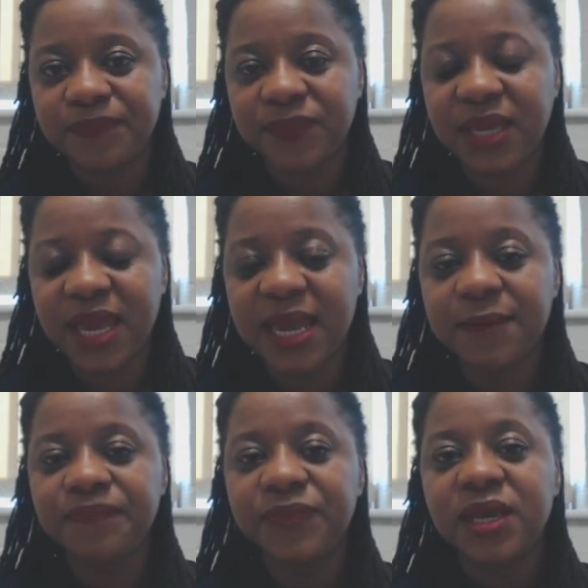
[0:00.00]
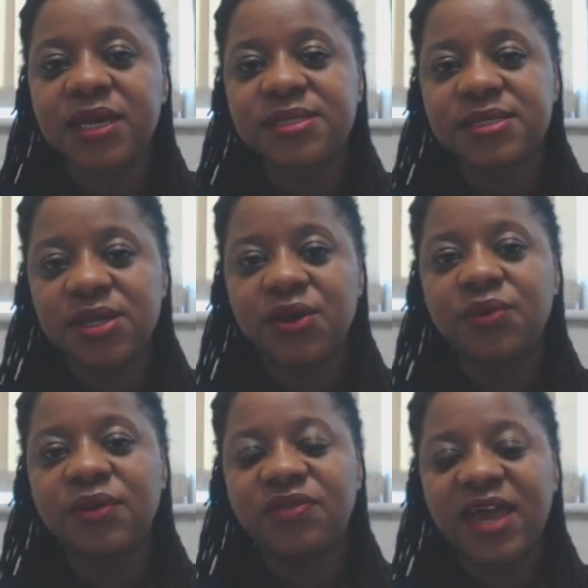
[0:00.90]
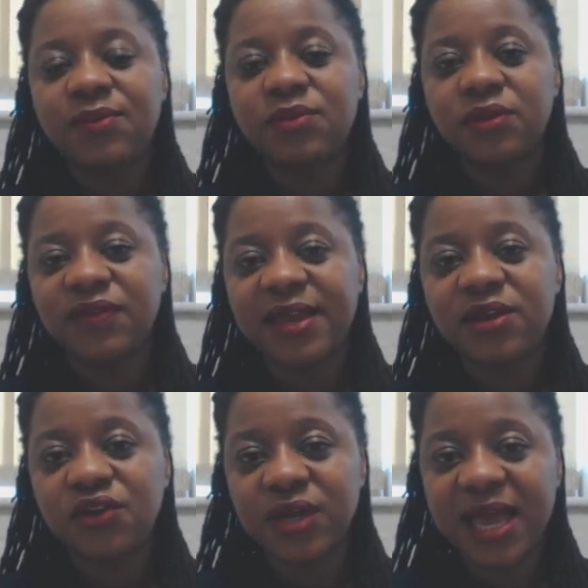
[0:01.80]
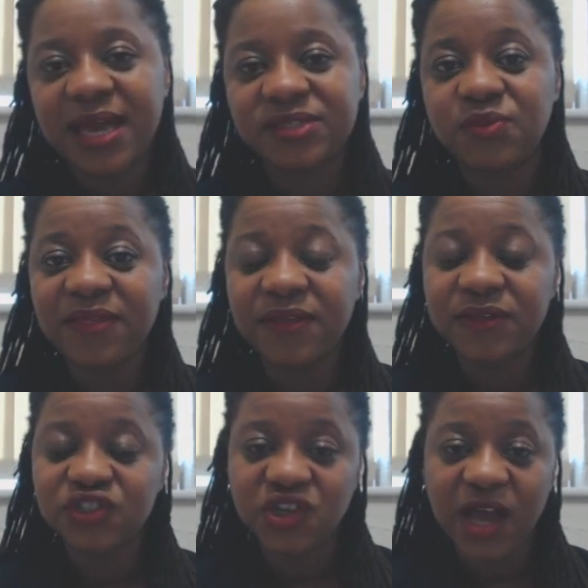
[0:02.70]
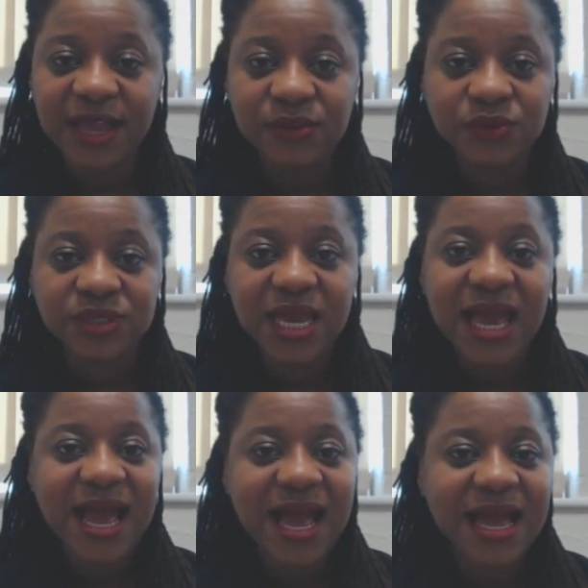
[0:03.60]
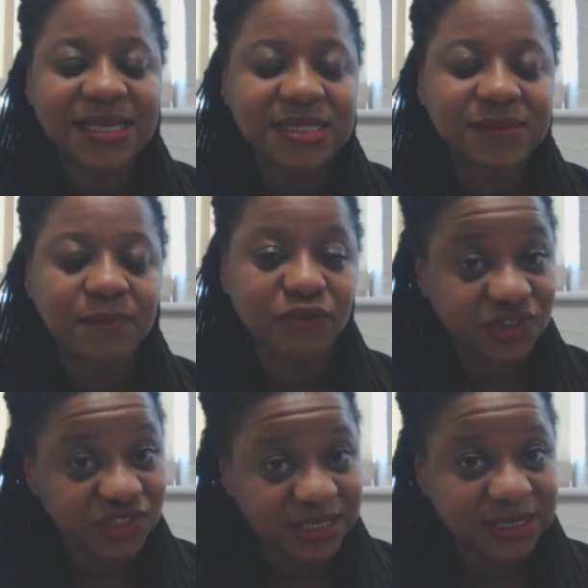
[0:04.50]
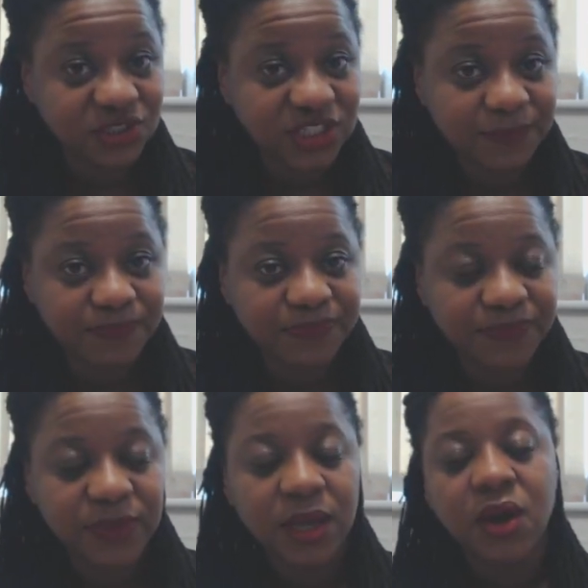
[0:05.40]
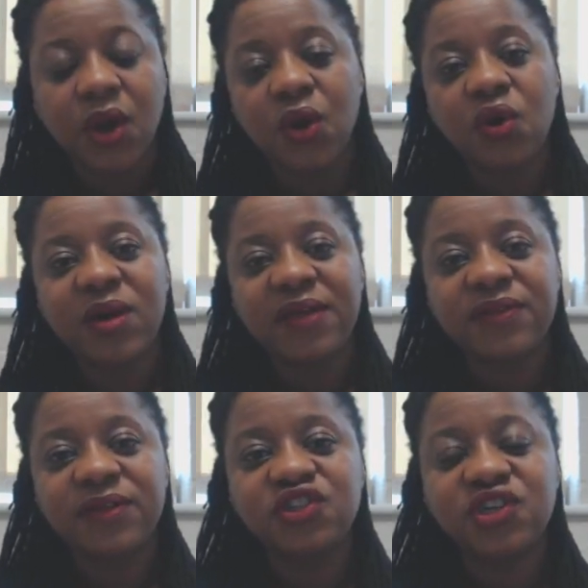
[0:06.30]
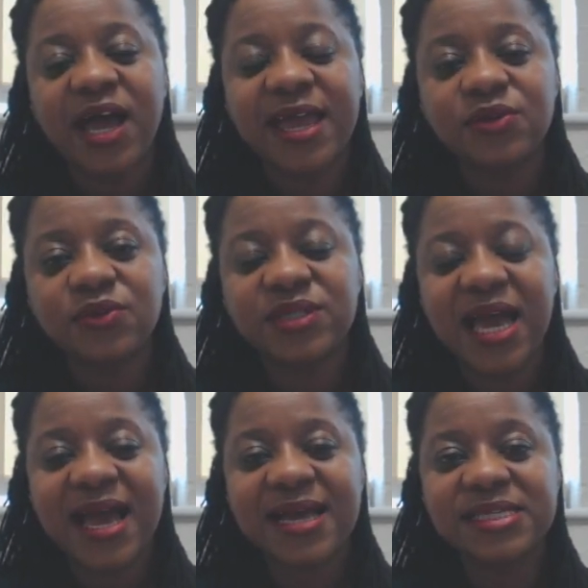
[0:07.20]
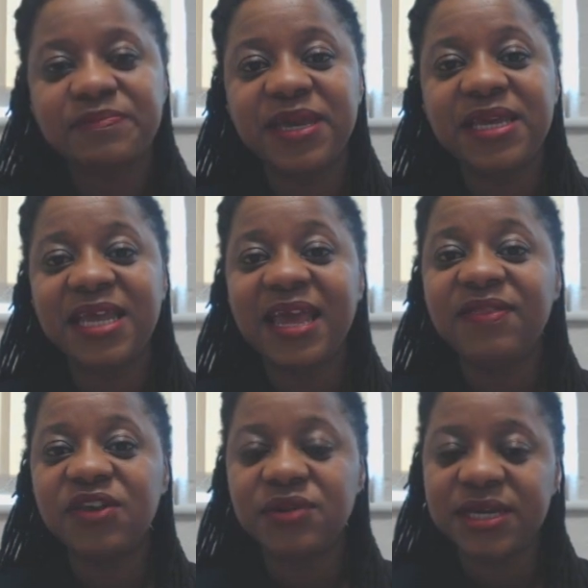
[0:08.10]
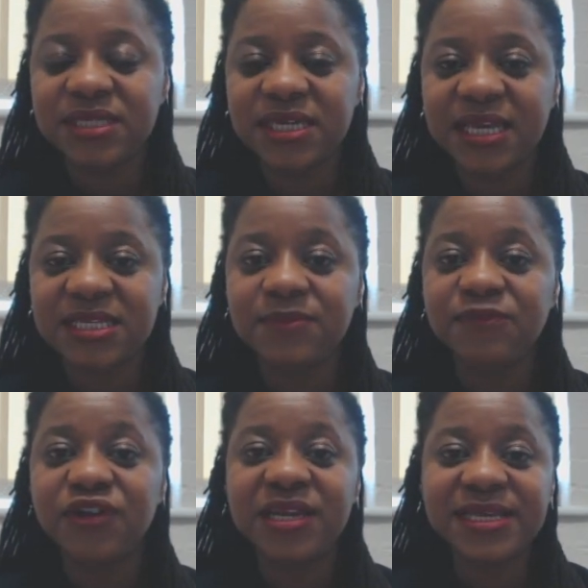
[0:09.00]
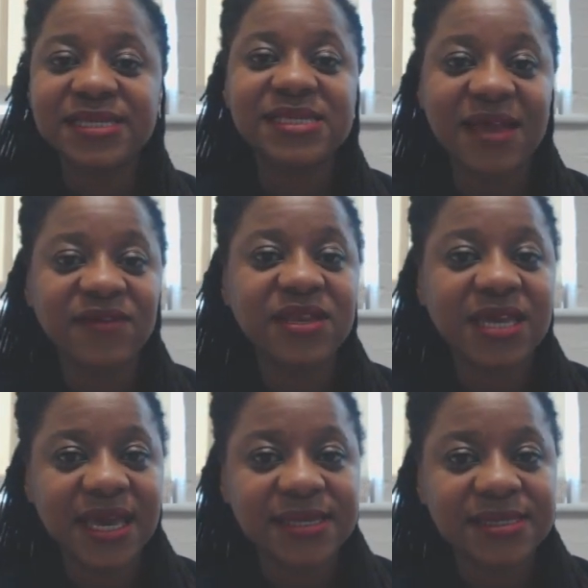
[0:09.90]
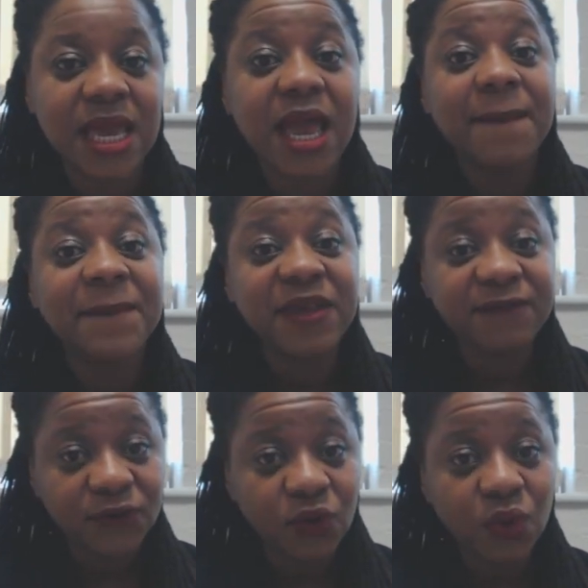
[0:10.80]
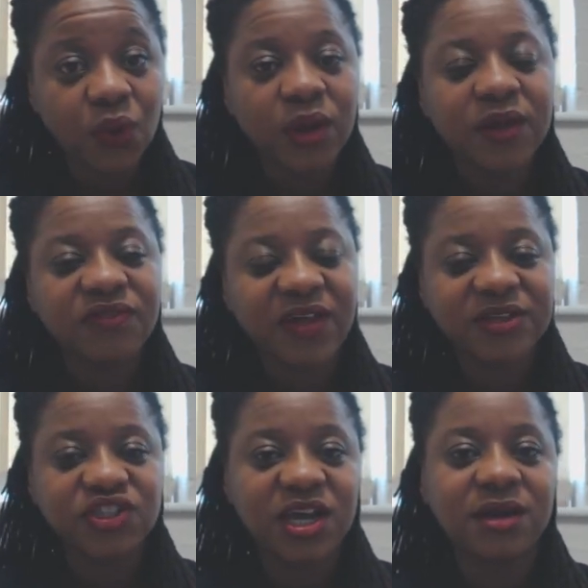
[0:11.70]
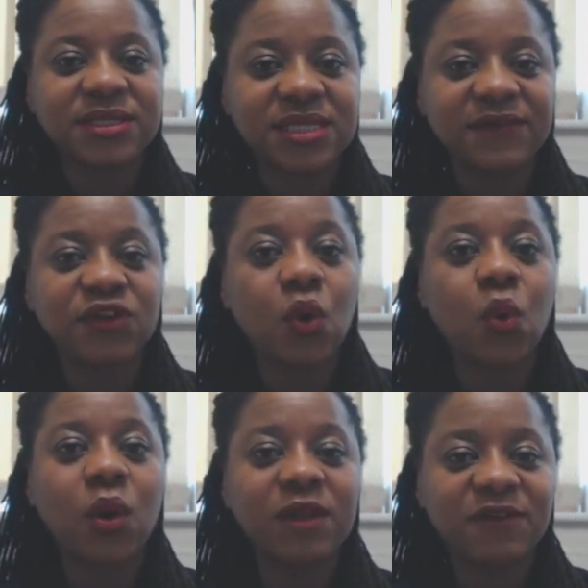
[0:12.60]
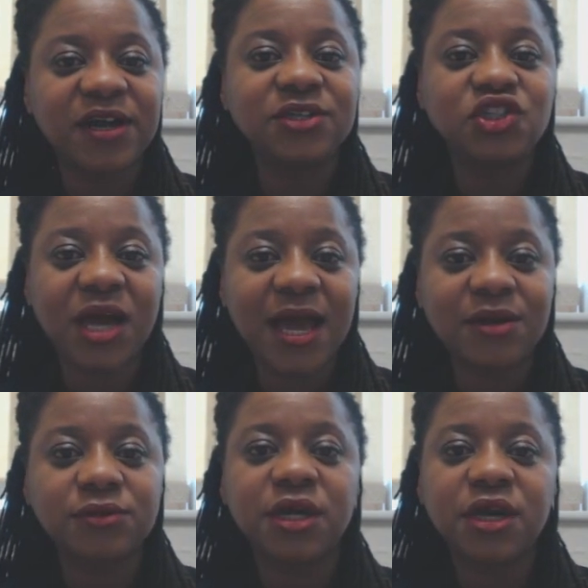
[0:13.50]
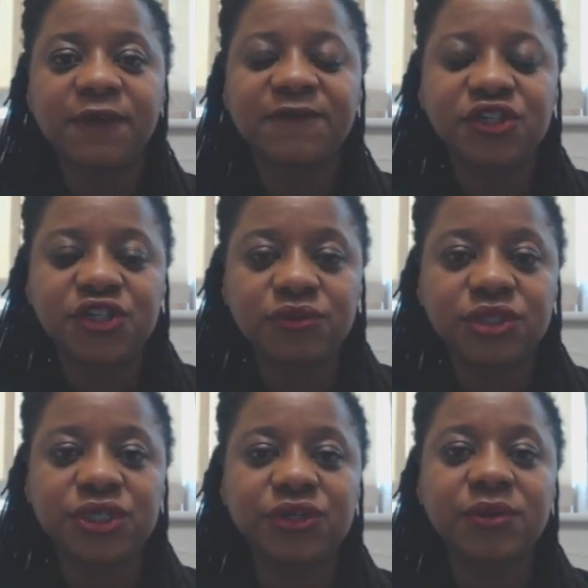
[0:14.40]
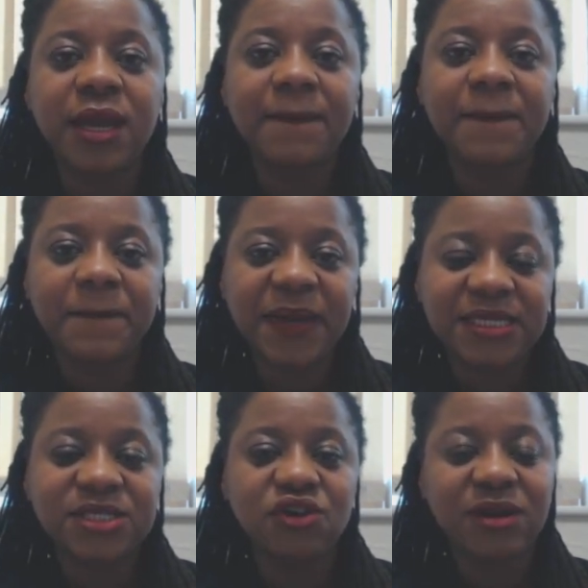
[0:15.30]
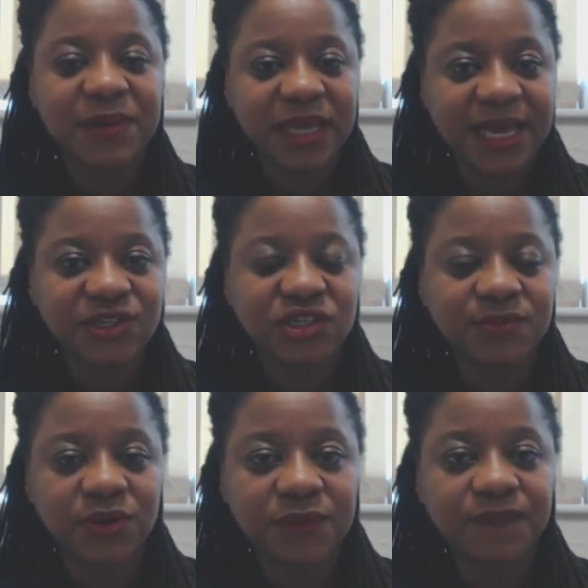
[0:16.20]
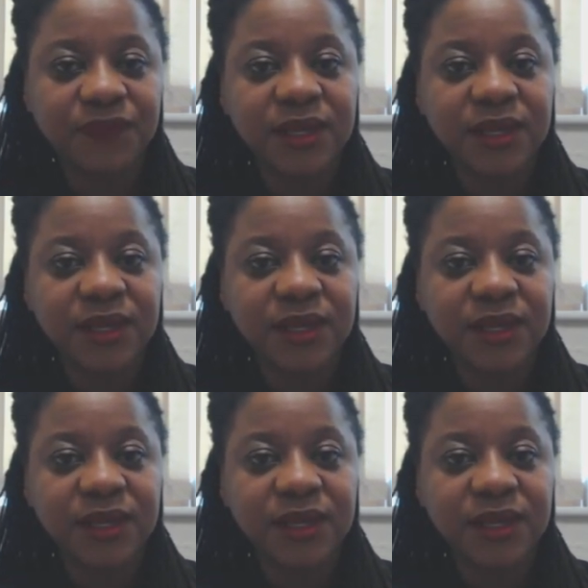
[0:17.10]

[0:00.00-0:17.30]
Okay, so they will then look at whether the child has British citizenship or whether the child has been in the United Kingdom for at least 7 years before that child is even a qualifying child for you to base your application upon.